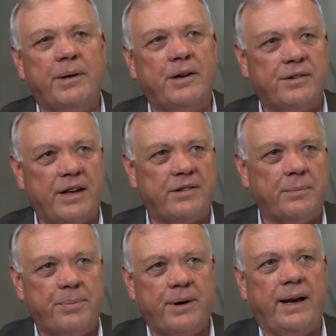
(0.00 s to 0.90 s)
because that's a
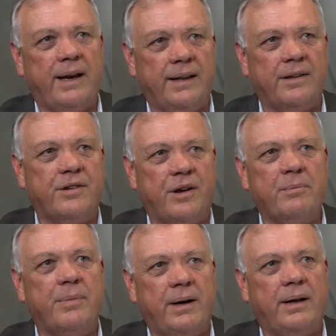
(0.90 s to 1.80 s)
brand that's
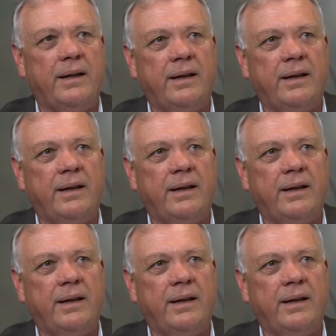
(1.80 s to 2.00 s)
owned by